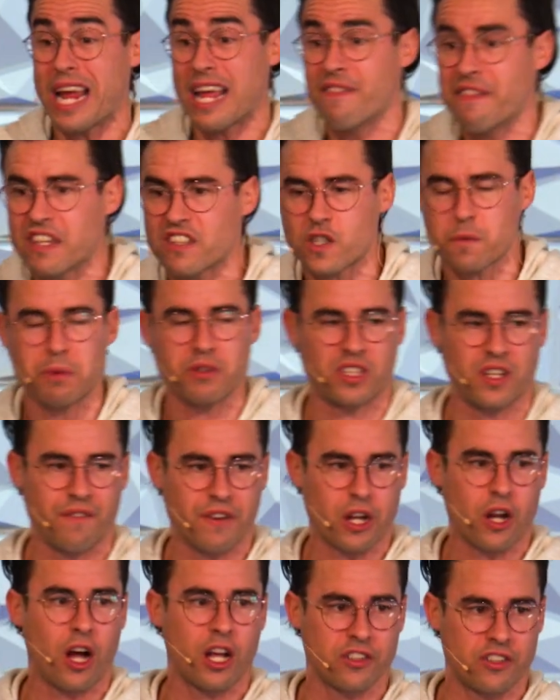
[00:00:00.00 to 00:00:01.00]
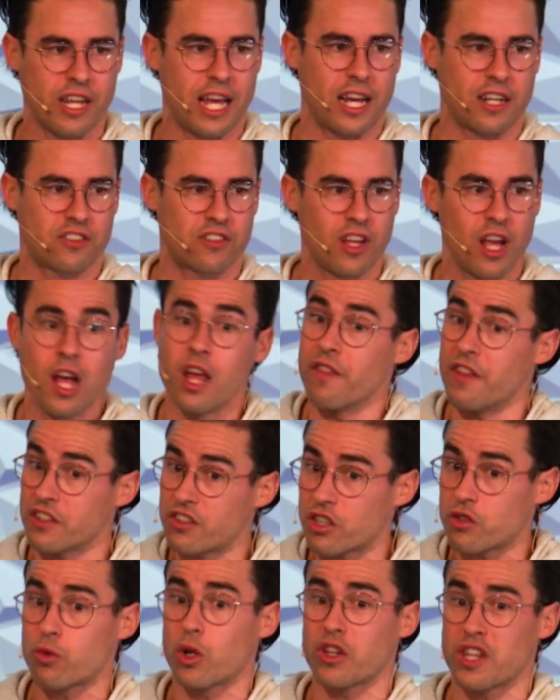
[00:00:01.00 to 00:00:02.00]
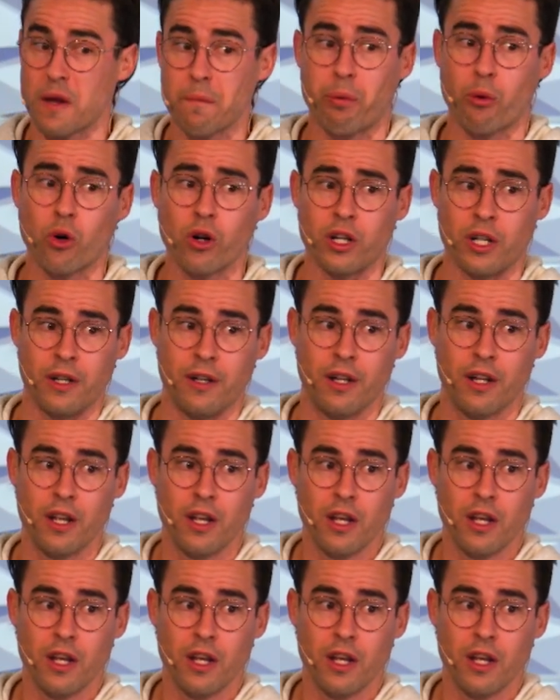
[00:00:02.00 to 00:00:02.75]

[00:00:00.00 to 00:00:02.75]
in this specific context? This is really important.